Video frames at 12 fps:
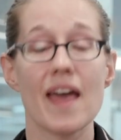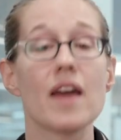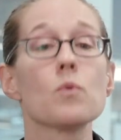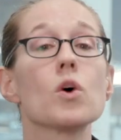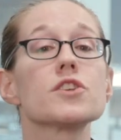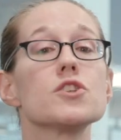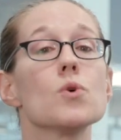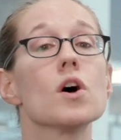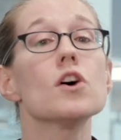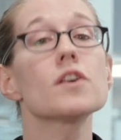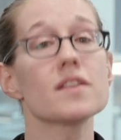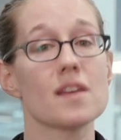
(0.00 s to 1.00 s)
and once you
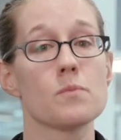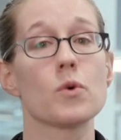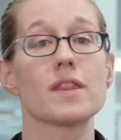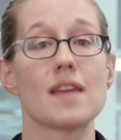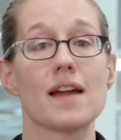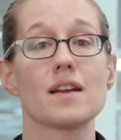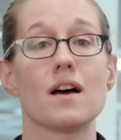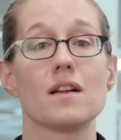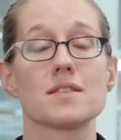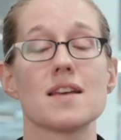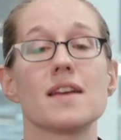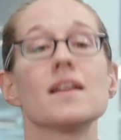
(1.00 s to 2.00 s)
hook them with that
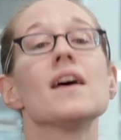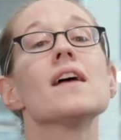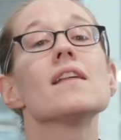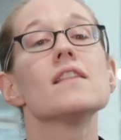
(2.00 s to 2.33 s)
content,